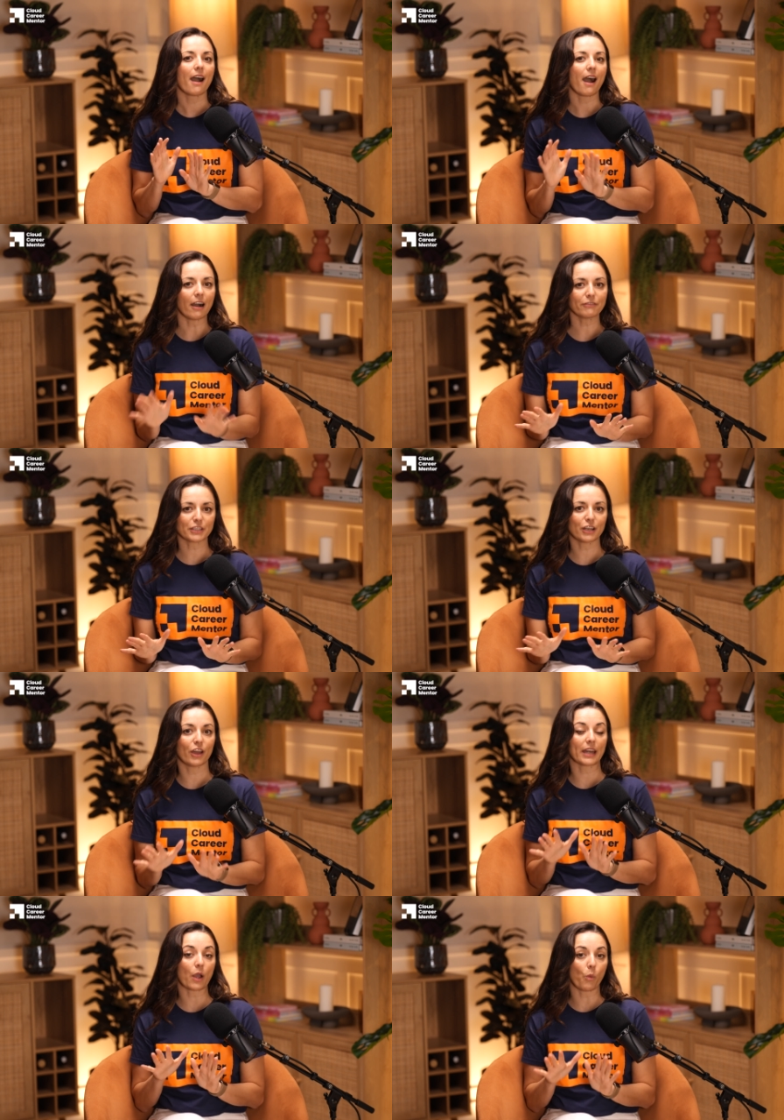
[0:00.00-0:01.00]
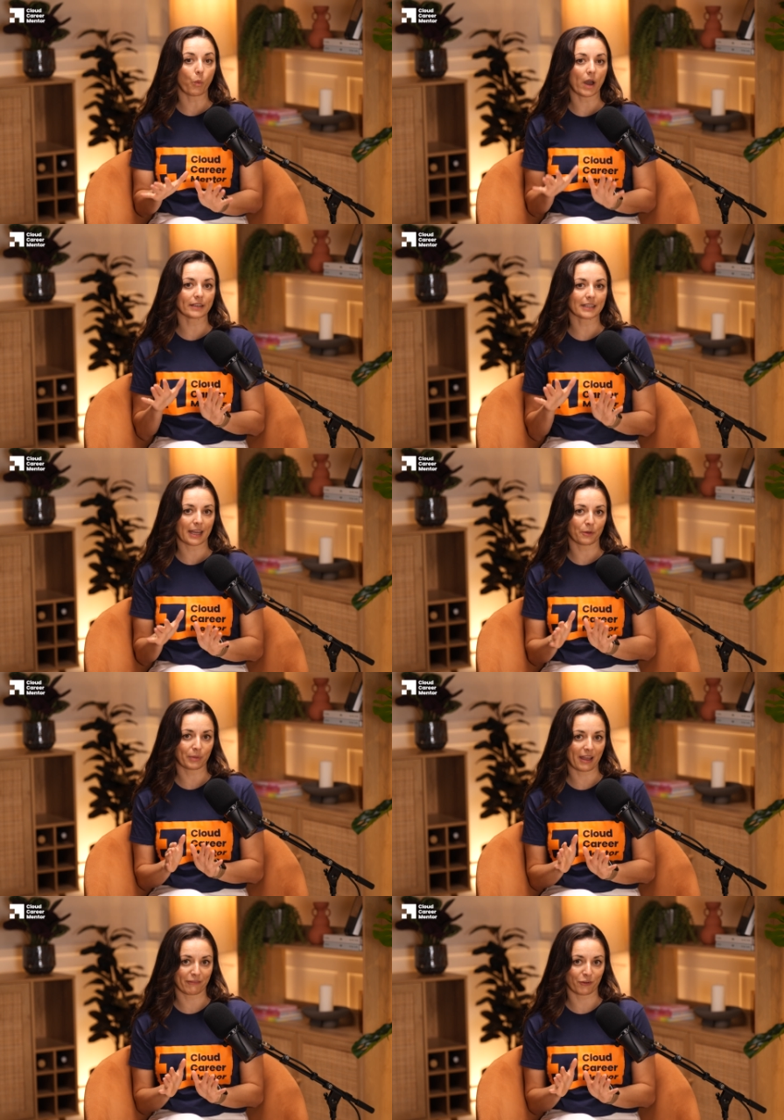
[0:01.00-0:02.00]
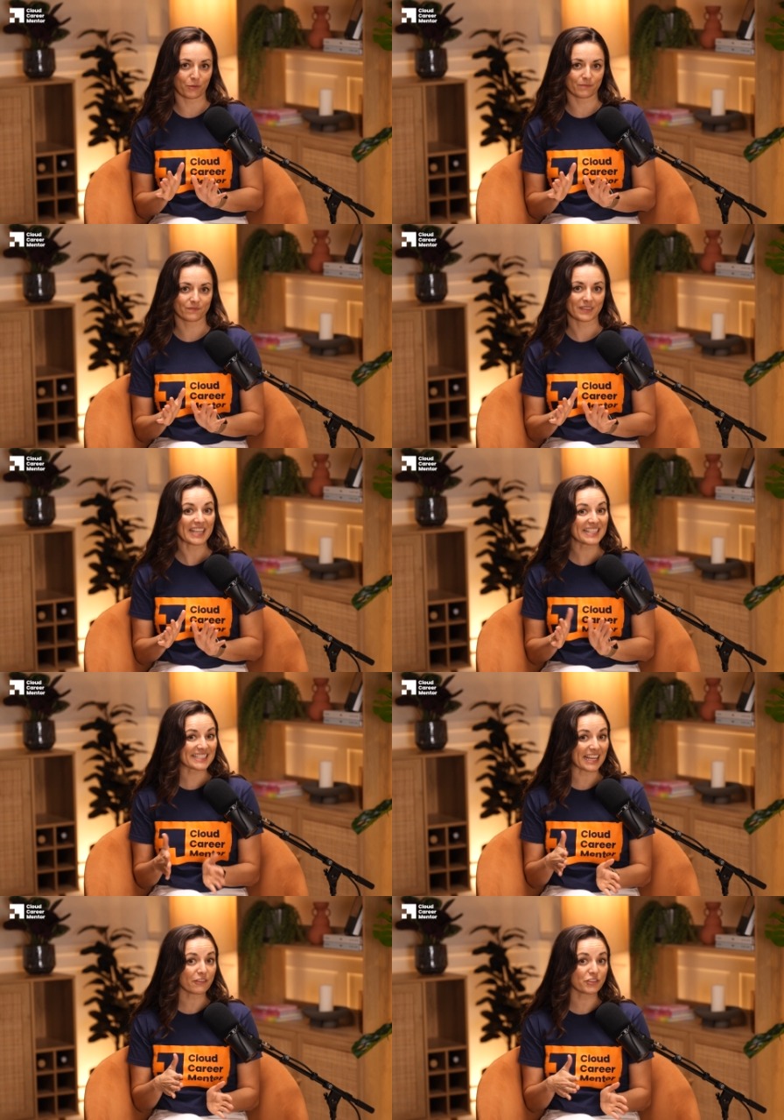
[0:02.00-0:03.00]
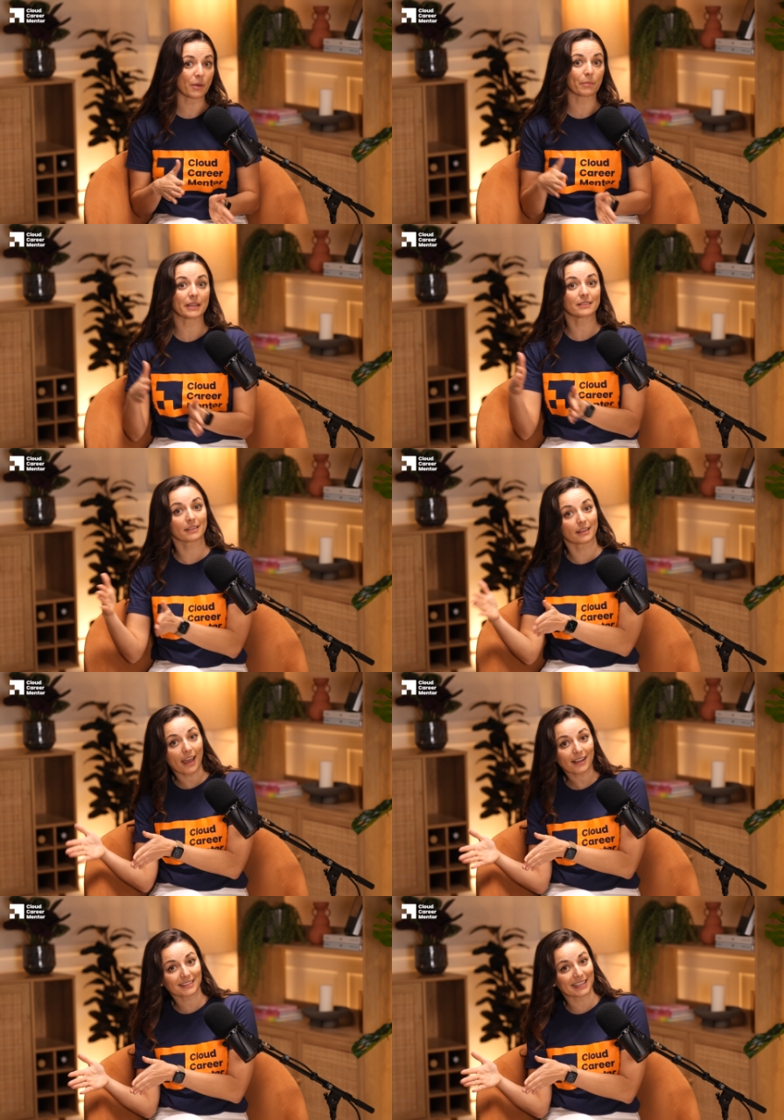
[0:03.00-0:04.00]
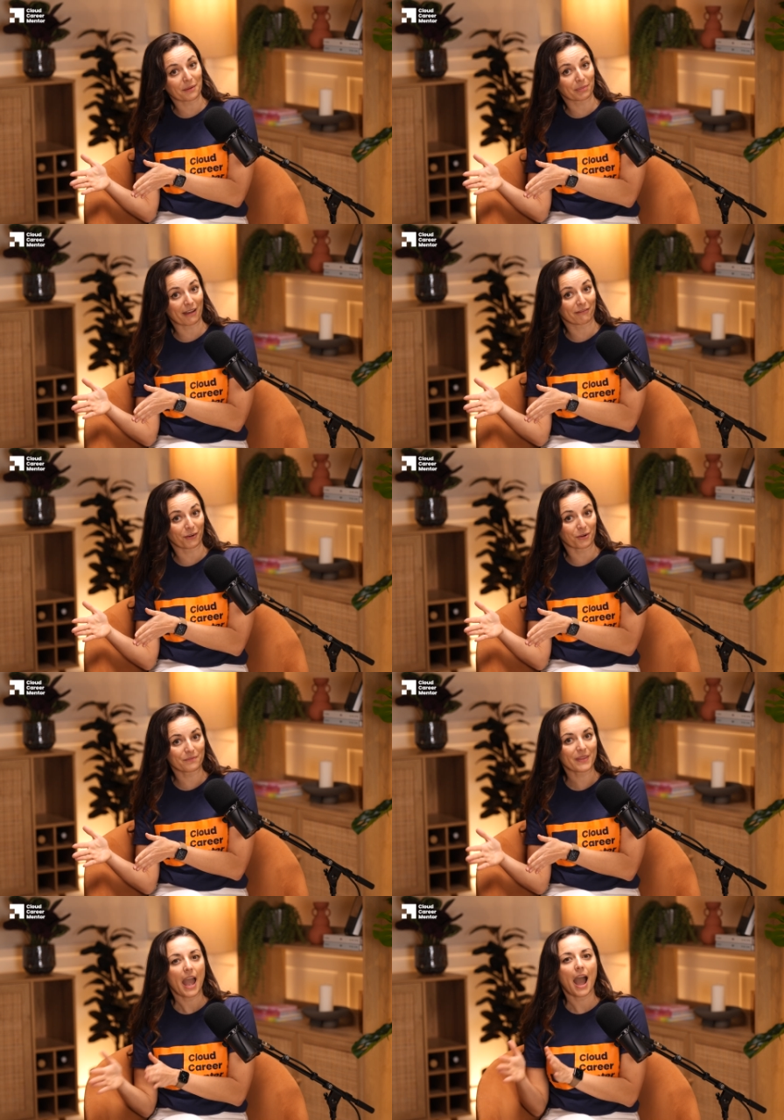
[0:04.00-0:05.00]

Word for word: After learning one cloud platform, instead of jumping to the next cloud platform,